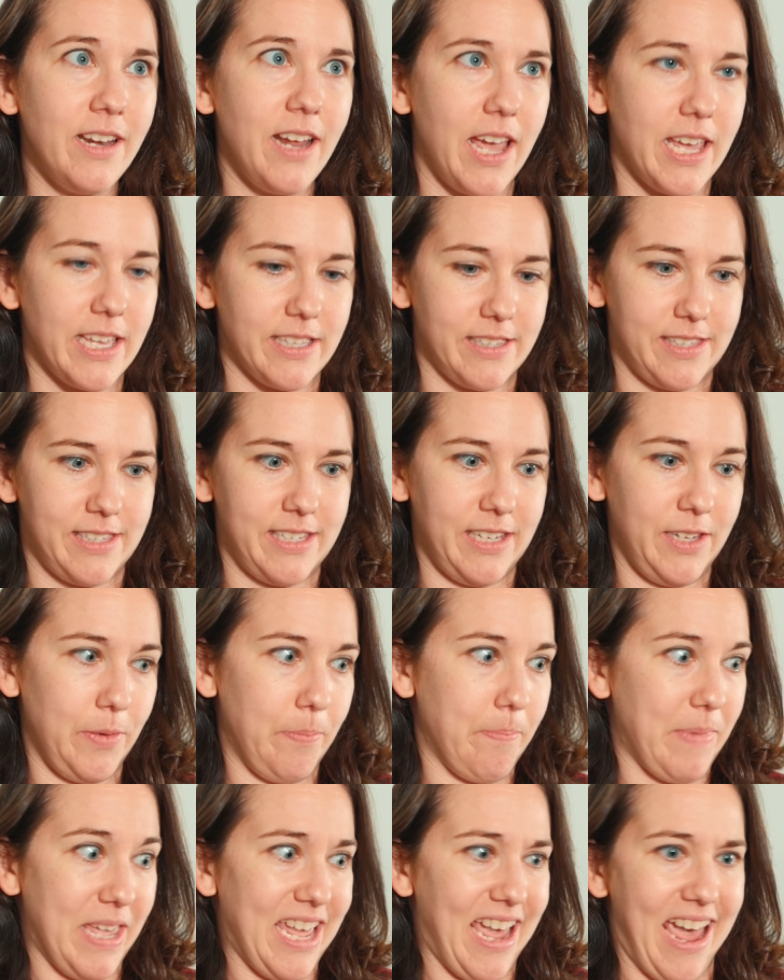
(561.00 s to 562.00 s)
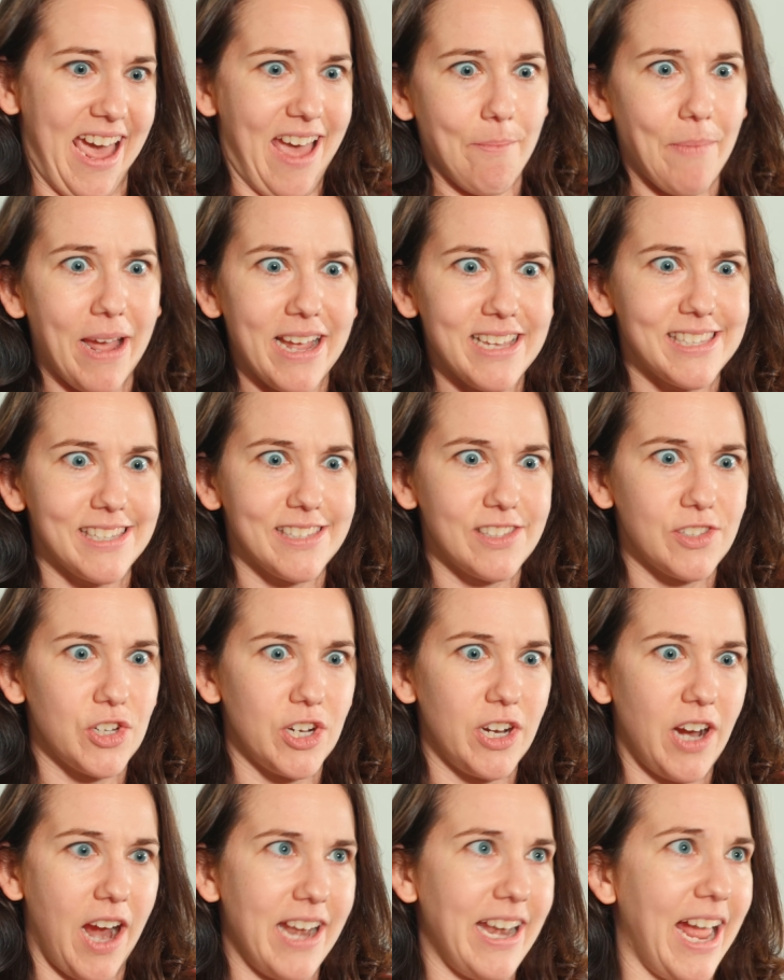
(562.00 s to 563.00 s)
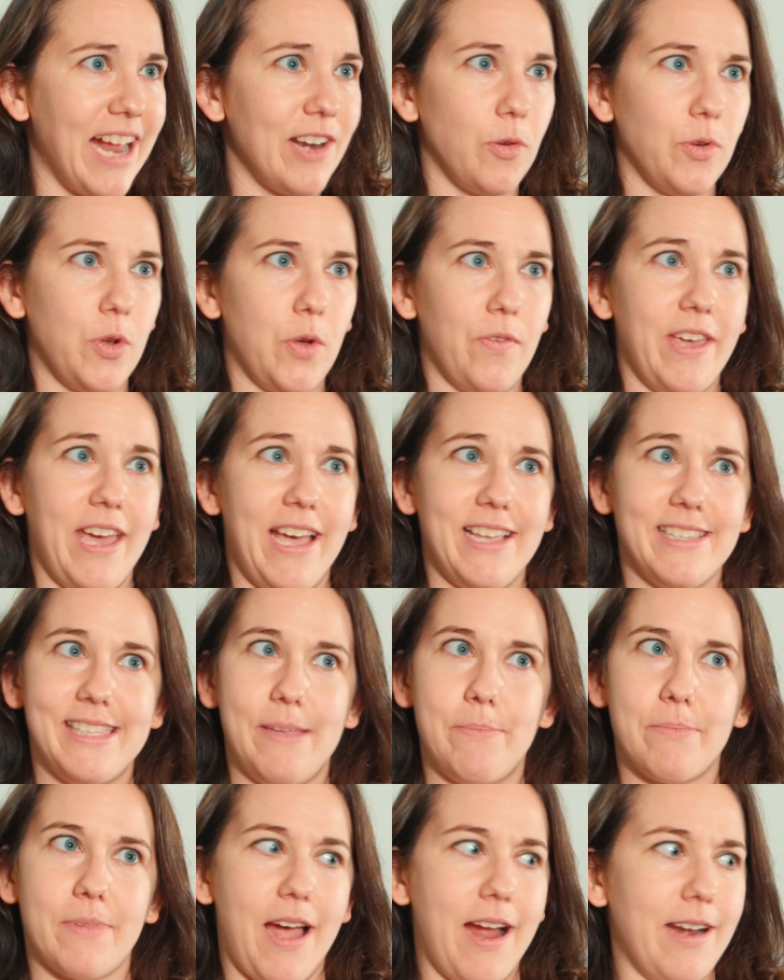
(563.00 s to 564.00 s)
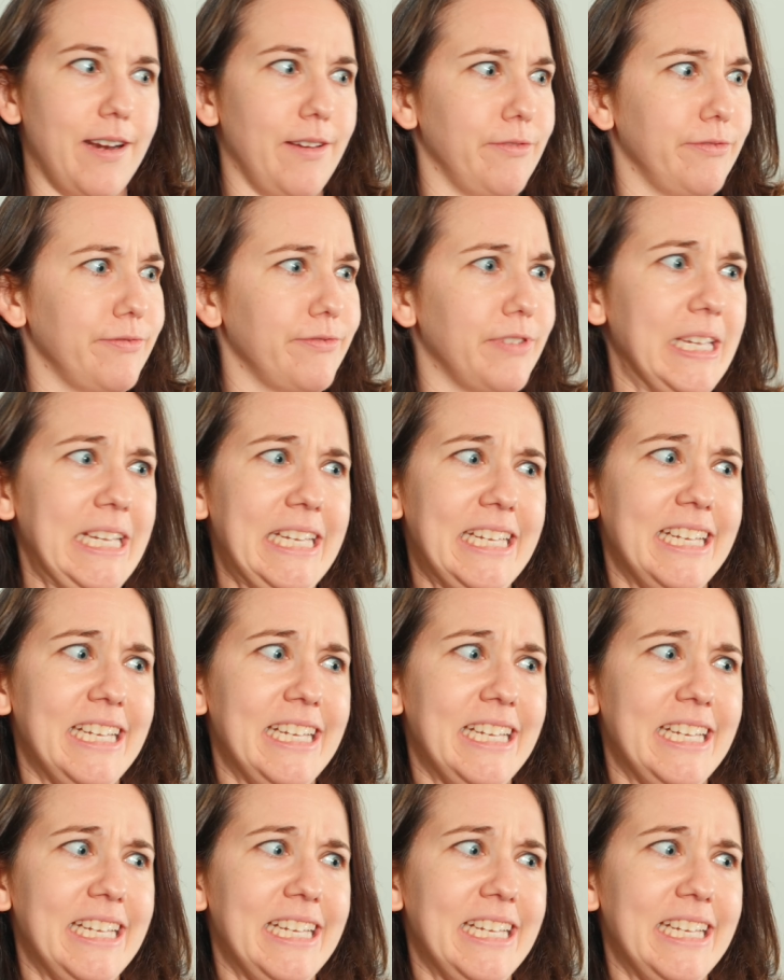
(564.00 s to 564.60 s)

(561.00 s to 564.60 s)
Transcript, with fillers: tells the medical team that GN probably isn't following a gluten free